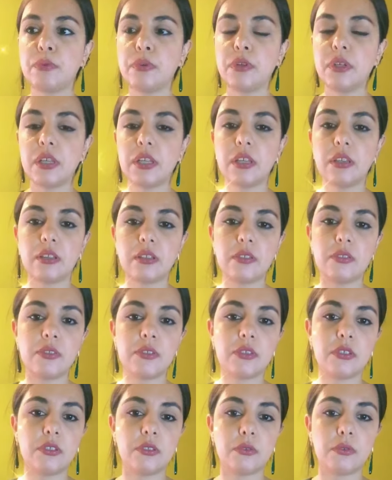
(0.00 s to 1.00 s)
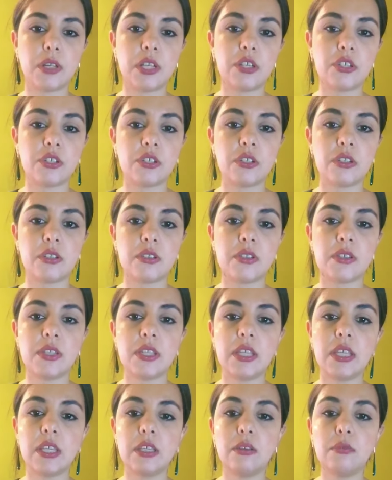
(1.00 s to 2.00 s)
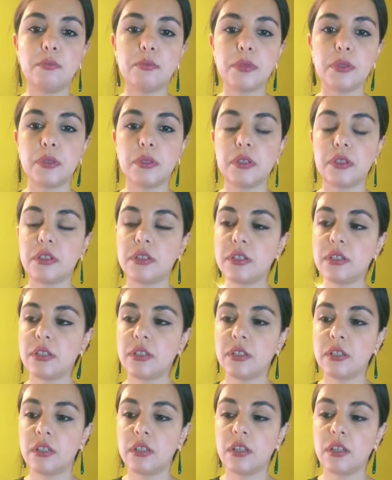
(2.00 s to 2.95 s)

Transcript: put in considerations the input